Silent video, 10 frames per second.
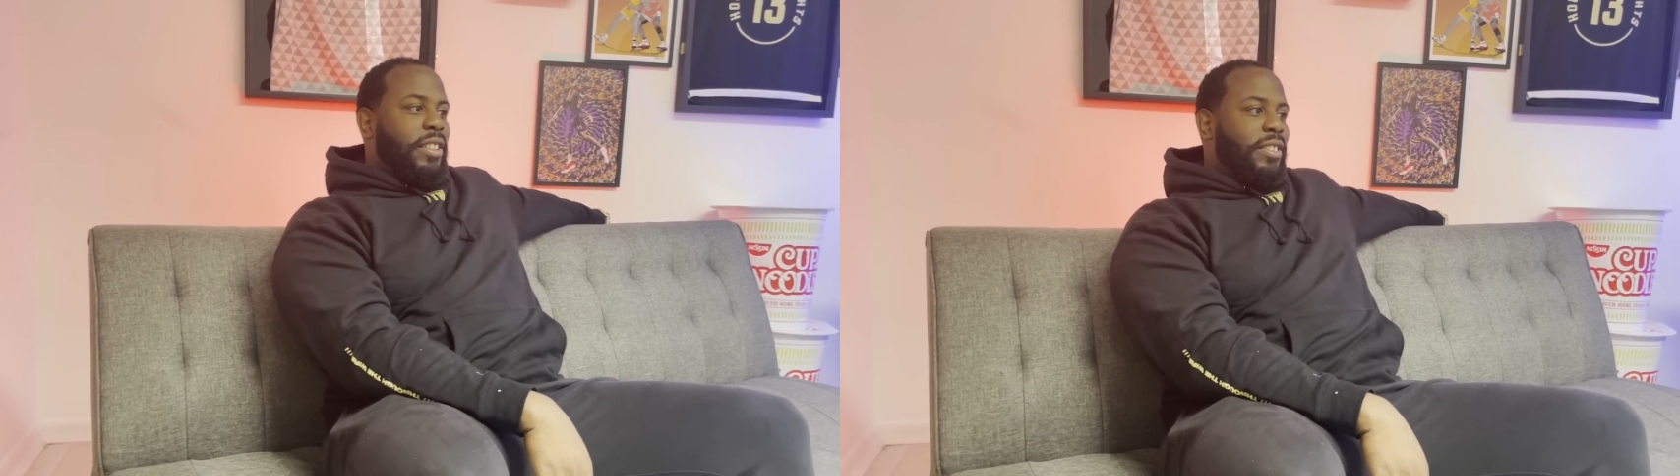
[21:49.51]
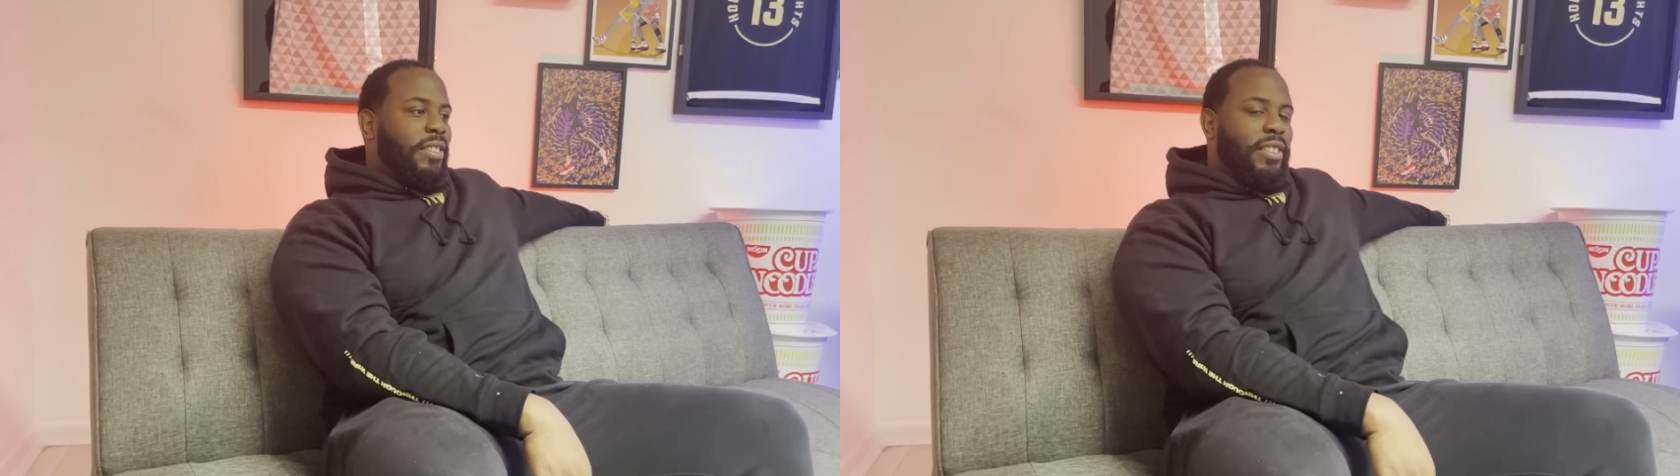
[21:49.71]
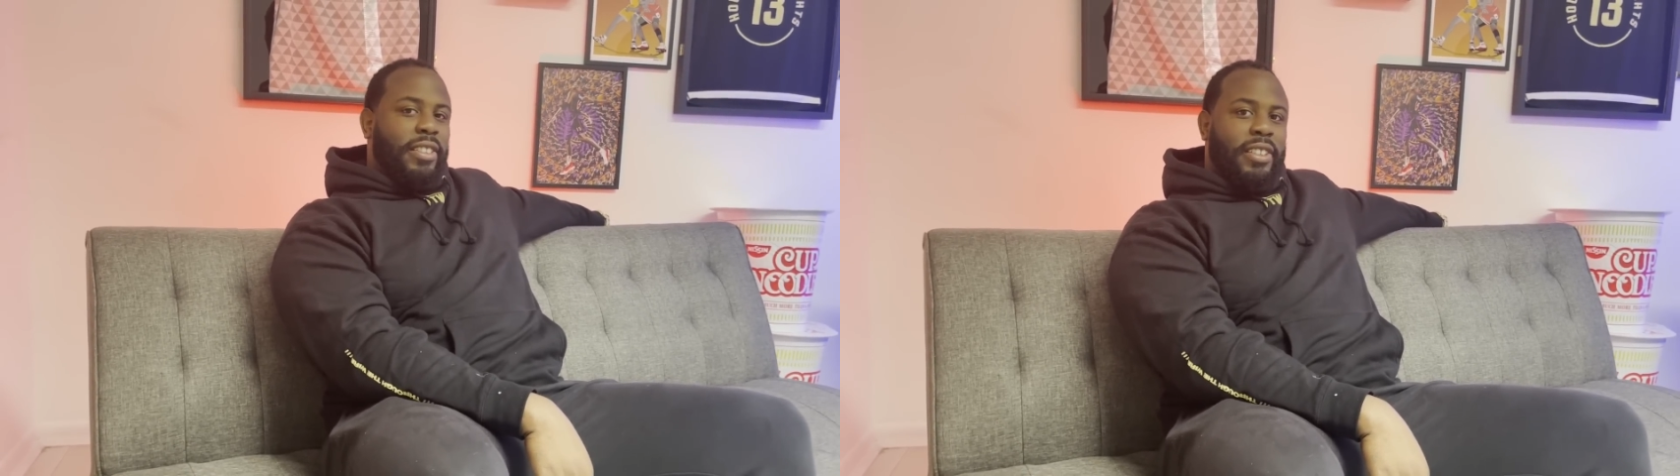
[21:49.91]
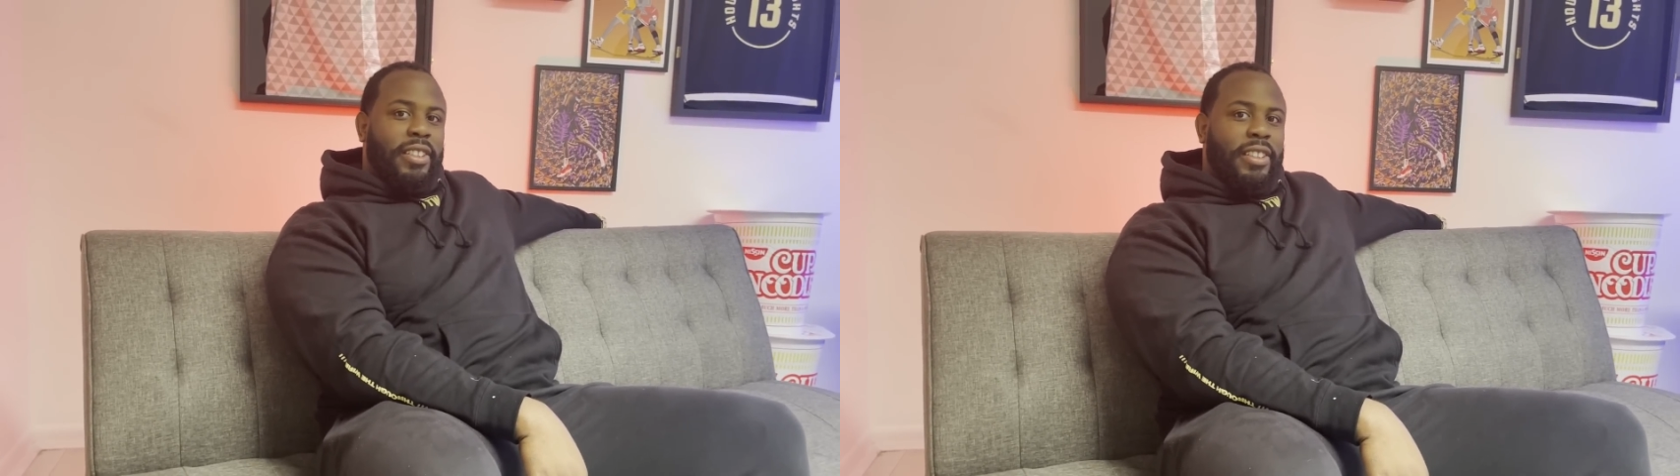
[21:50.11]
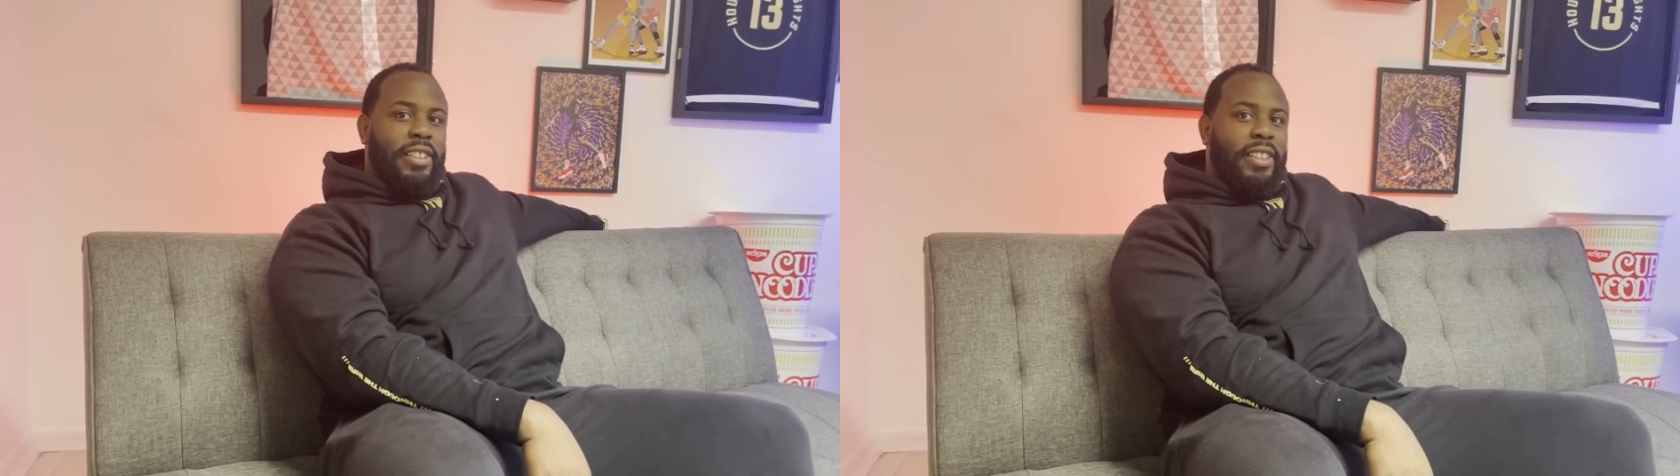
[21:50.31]
if you ain't got that
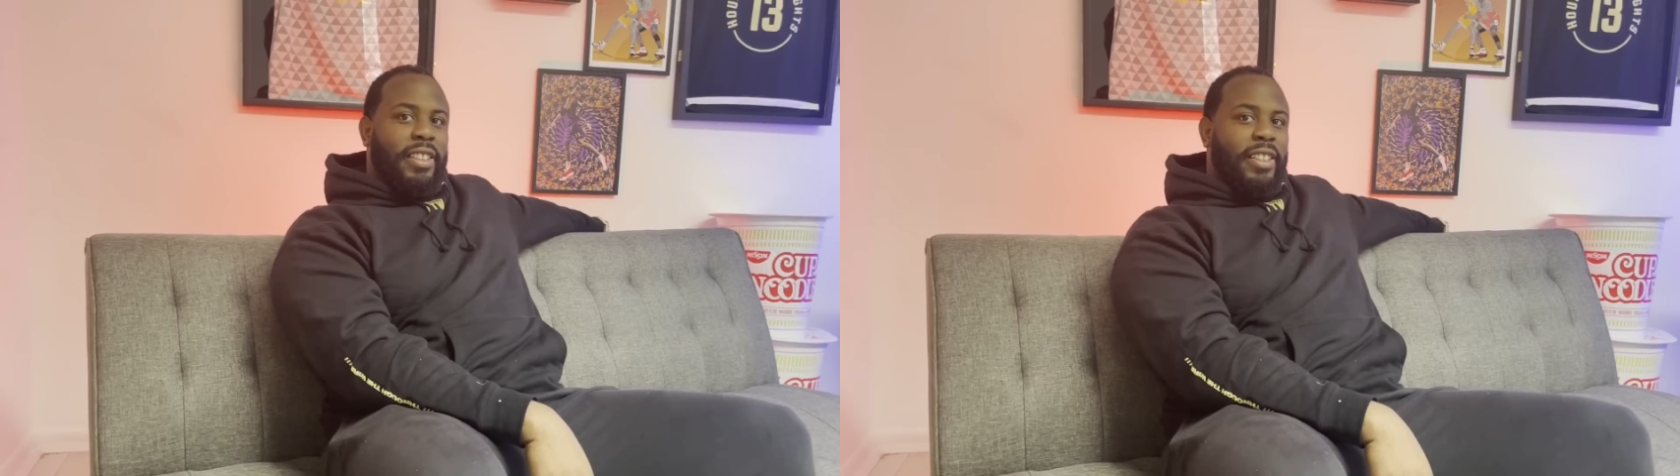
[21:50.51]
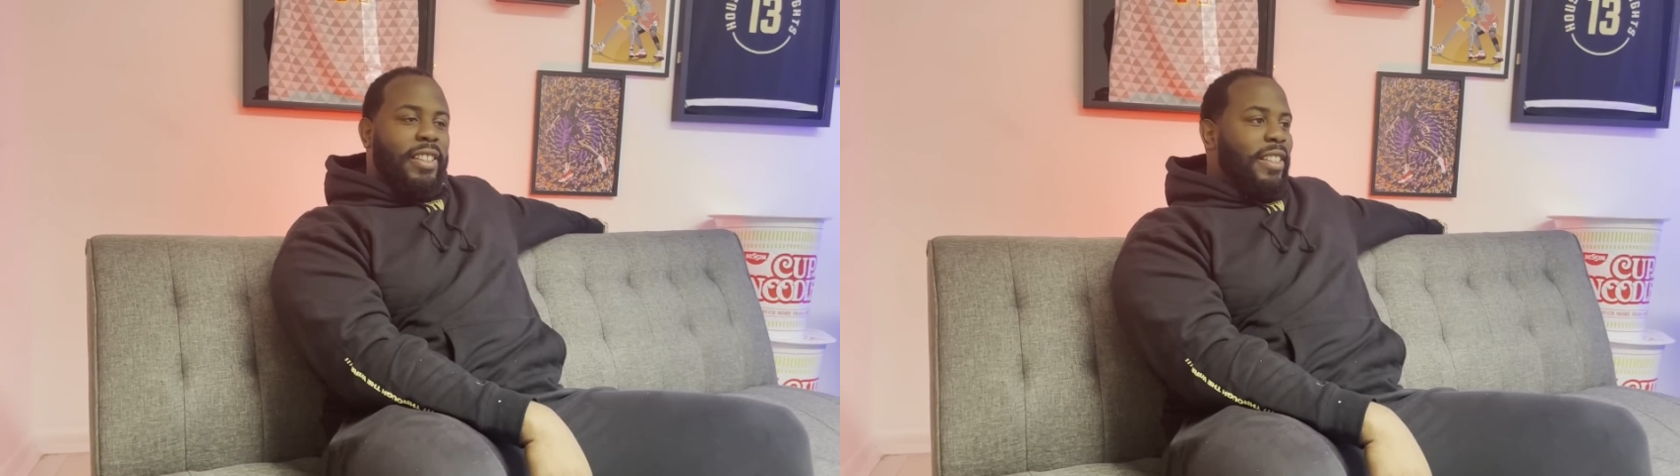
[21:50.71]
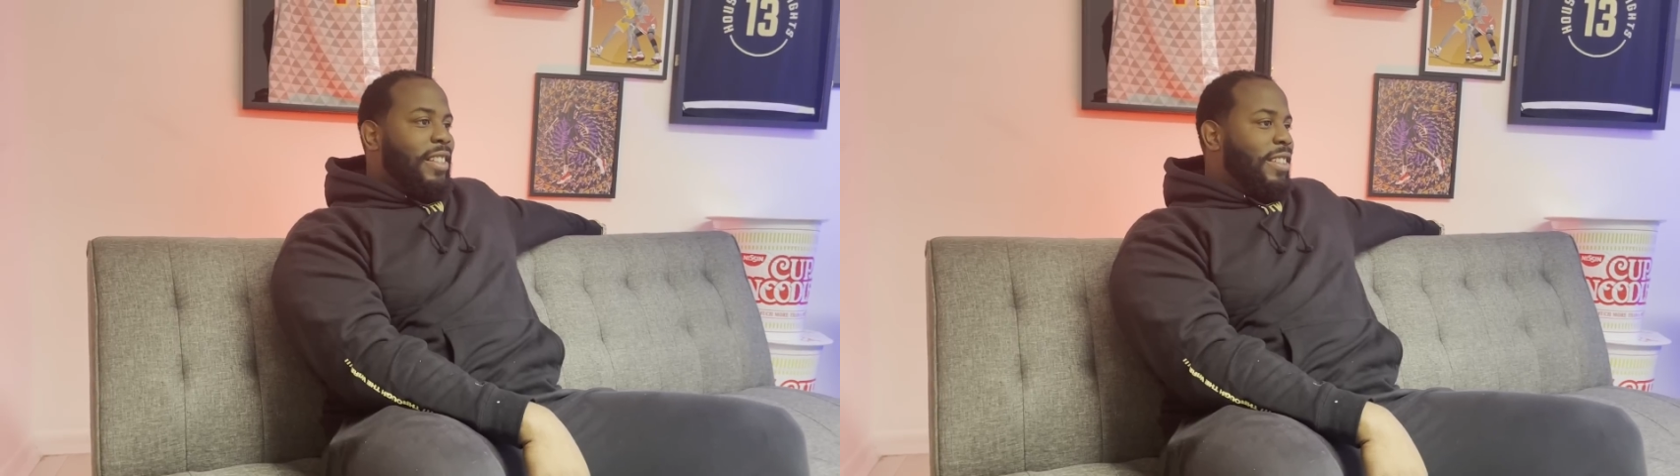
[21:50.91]
stick action.